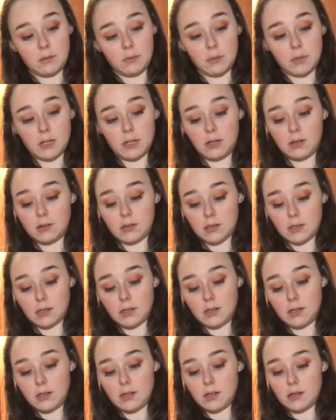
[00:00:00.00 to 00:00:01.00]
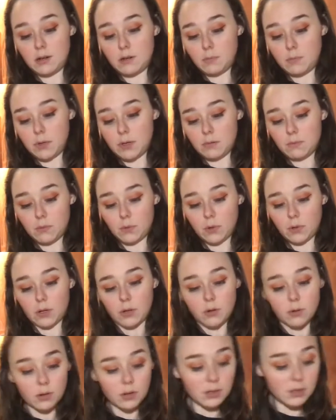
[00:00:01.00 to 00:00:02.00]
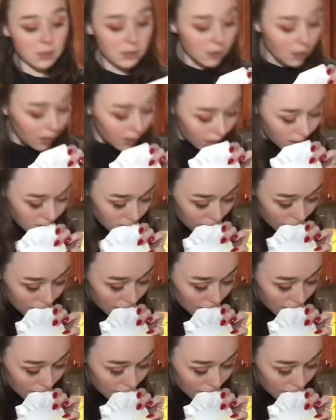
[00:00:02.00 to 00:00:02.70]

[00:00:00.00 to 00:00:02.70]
We're going to use a little bit more cornstarch.